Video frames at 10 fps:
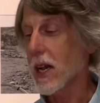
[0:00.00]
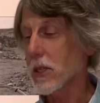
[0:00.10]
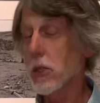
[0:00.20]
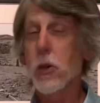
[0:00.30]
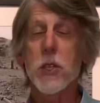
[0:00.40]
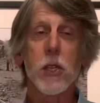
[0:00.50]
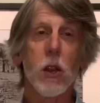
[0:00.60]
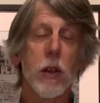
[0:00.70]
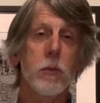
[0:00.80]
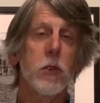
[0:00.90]
Lewis had
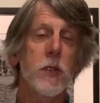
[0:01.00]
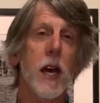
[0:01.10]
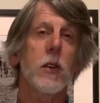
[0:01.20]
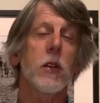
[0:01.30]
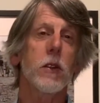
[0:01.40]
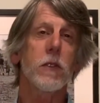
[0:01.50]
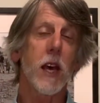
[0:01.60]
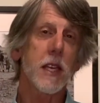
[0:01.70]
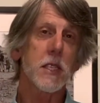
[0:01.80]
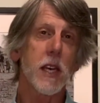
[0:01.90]
already moved down here to
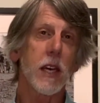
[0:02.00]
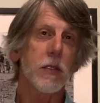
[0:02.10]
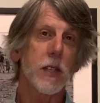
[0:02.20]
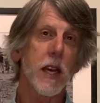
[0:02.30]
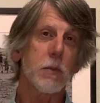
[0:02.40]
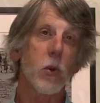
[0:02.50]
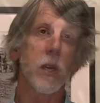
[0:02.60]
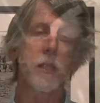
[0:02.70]
Flagstaff at that point.